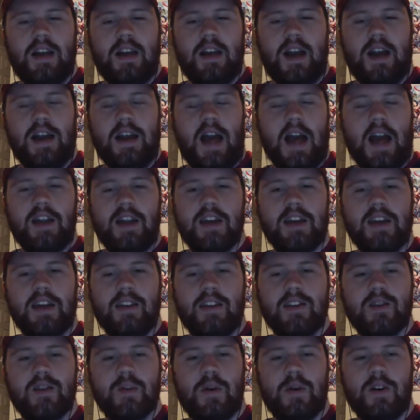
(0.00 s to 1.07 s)
And I didn't get
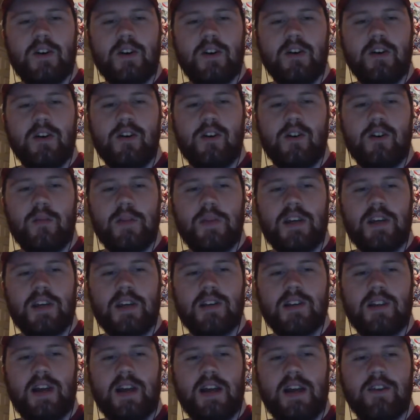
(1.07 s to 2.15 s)
this part at all
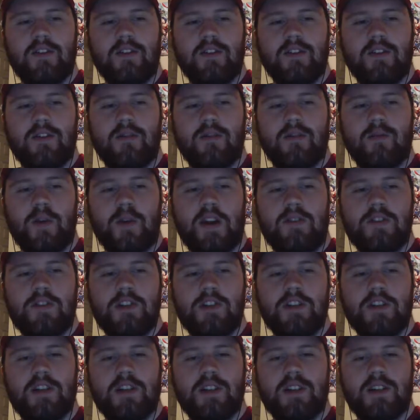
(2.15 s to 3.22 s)
because later, whatever
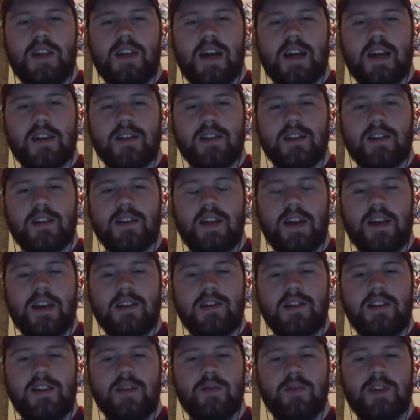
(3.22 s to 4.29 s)
she does next, like it
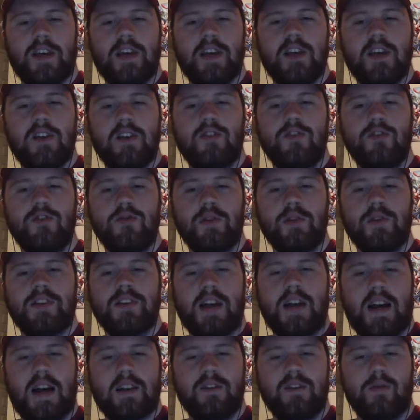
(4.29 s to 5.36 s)
seems like he knew
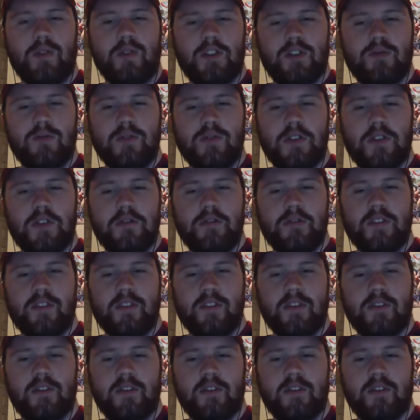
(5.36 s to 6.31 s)
exactly what she was doing.